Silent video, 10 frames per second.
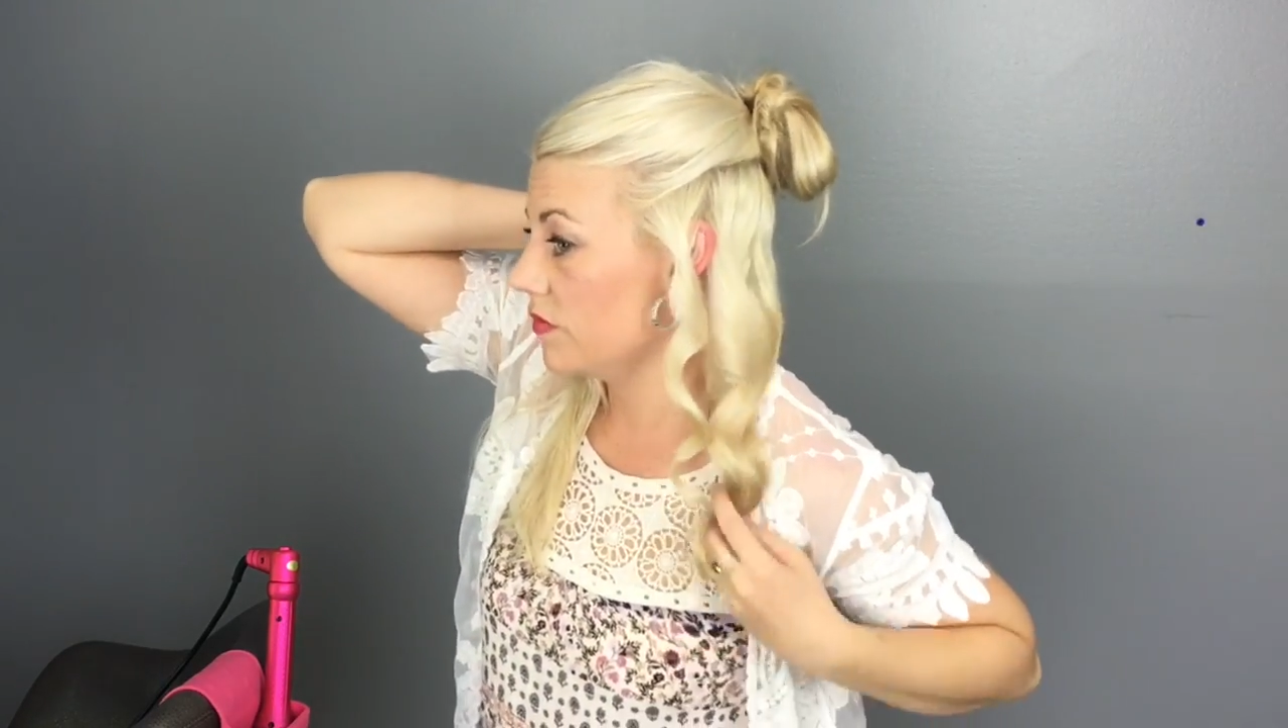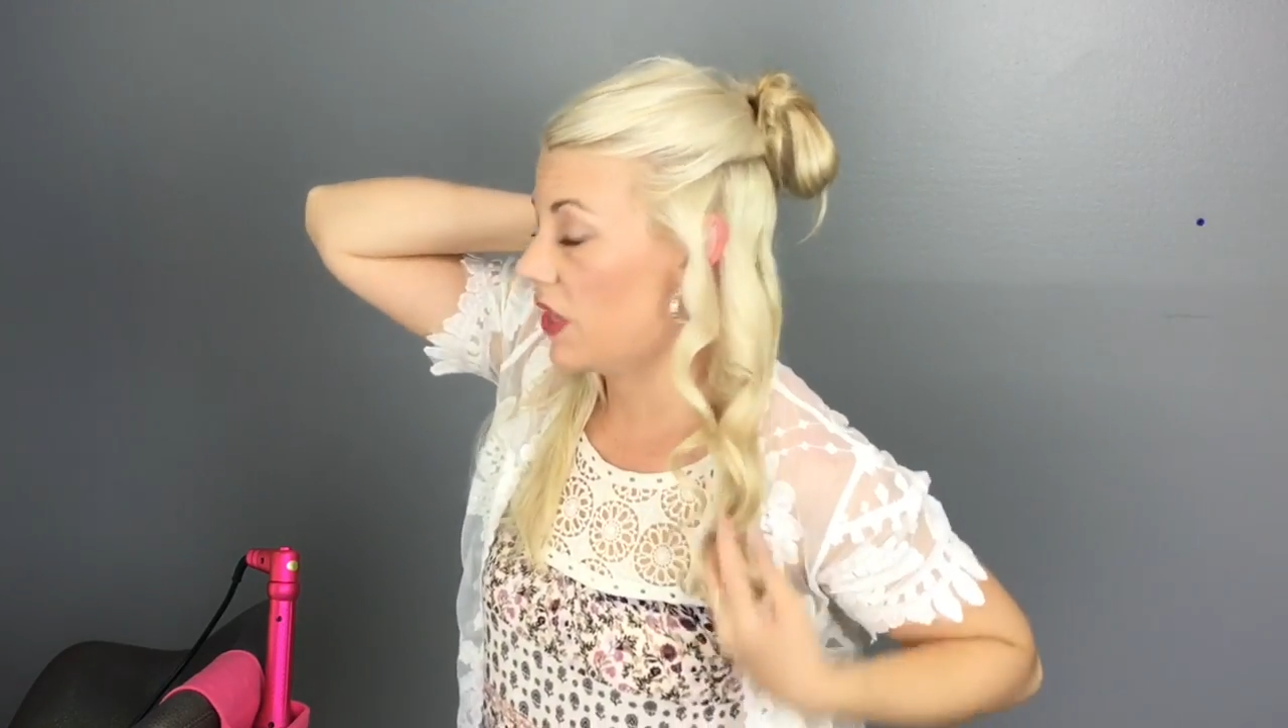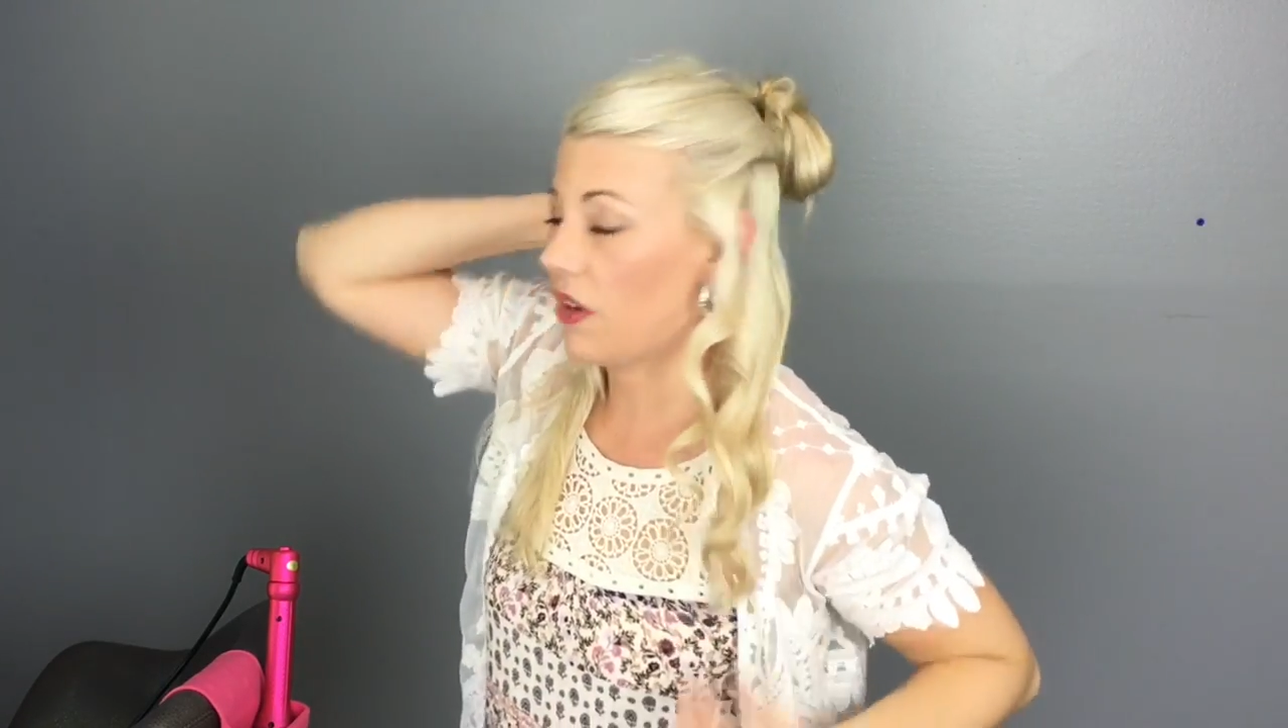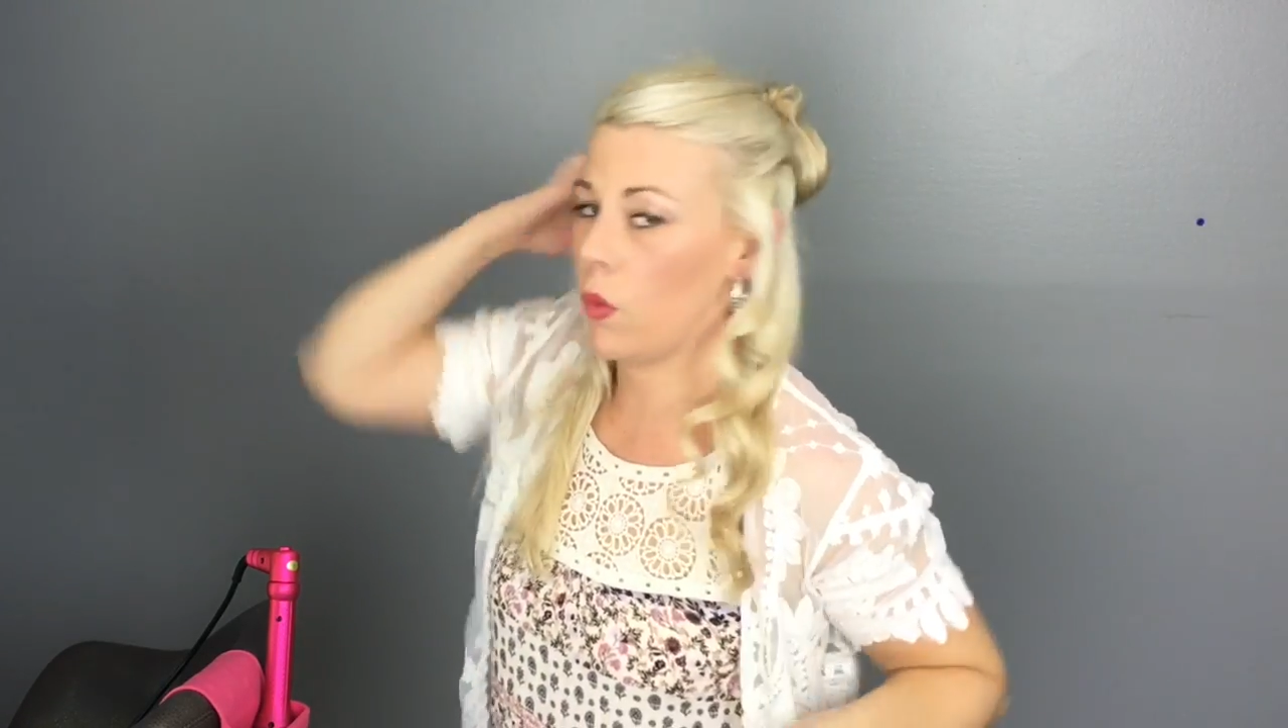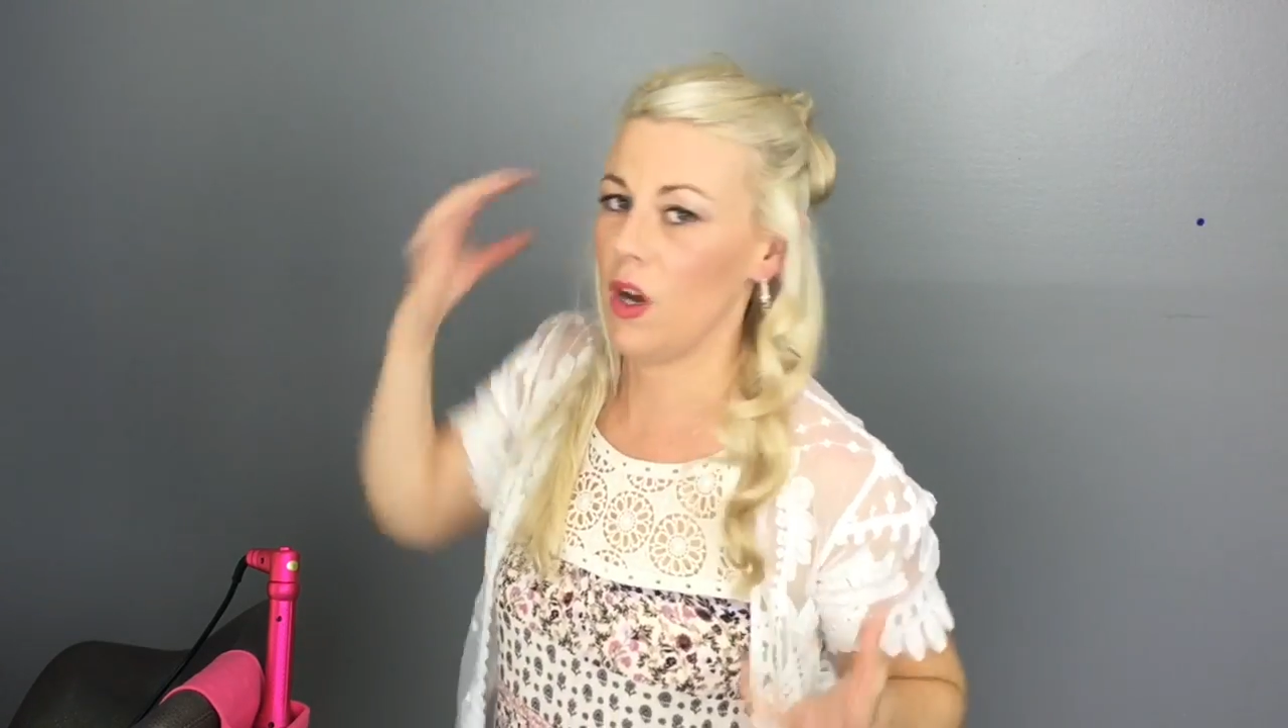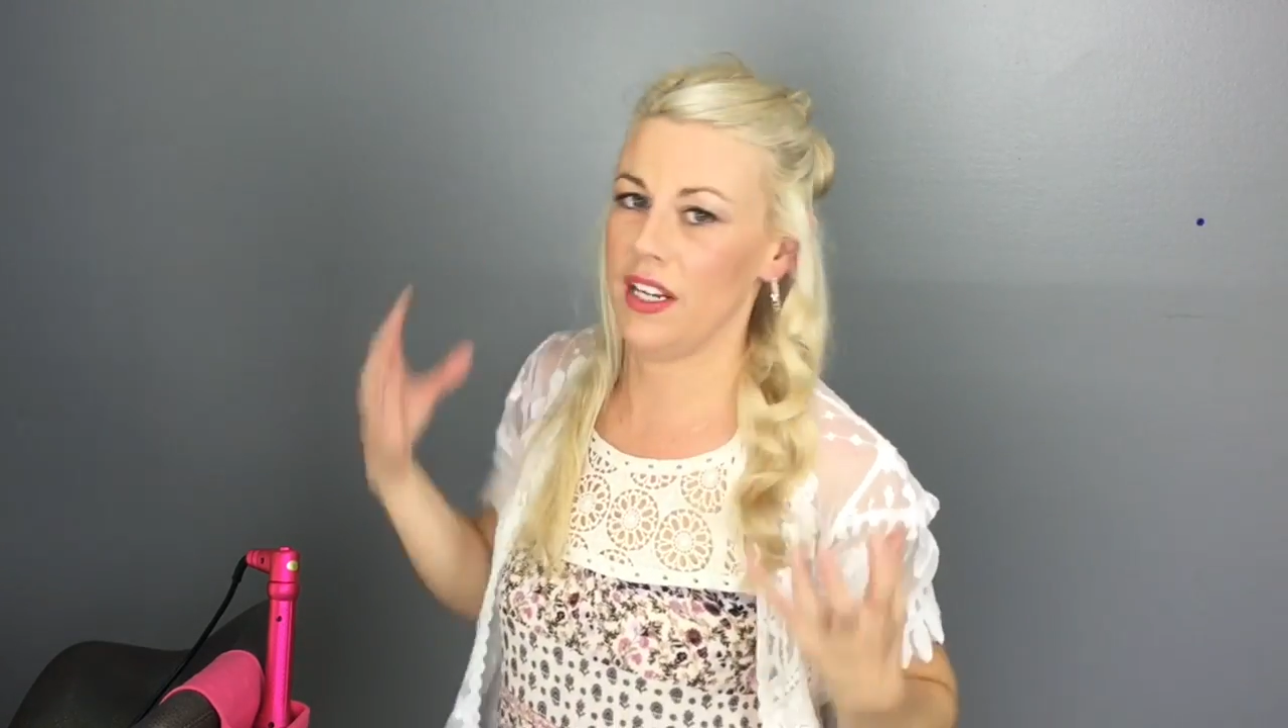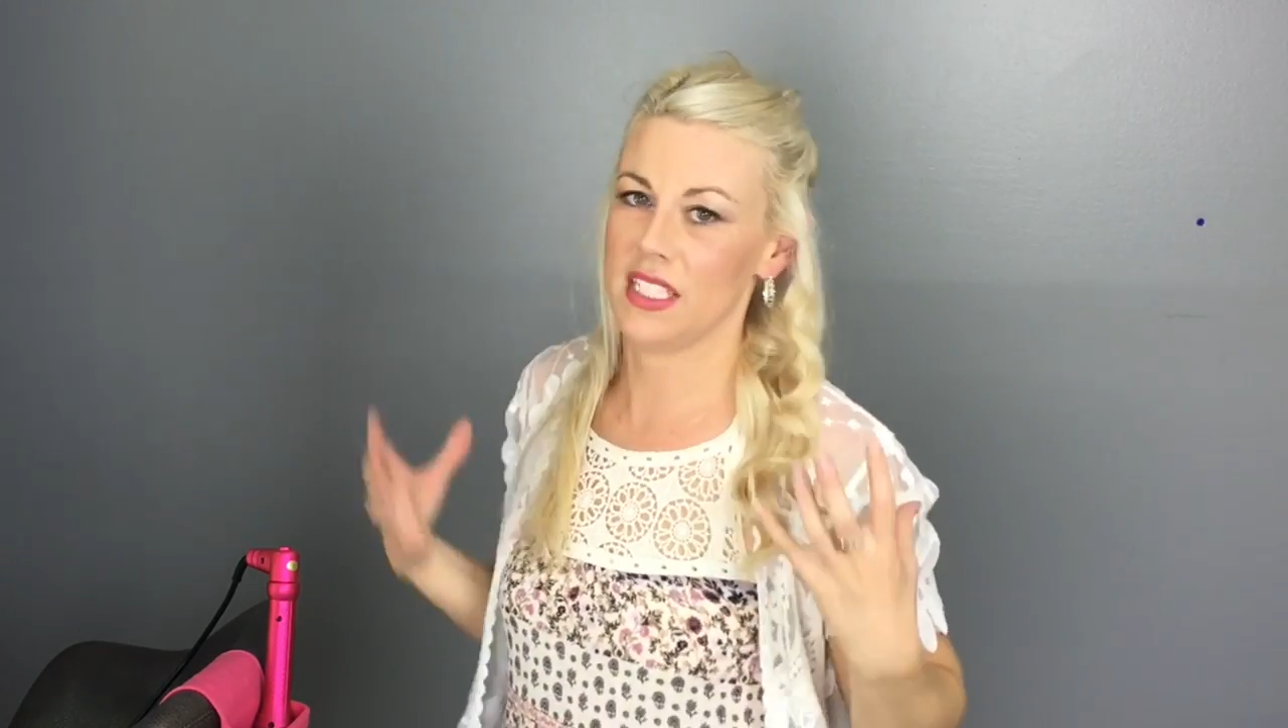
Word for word: if I want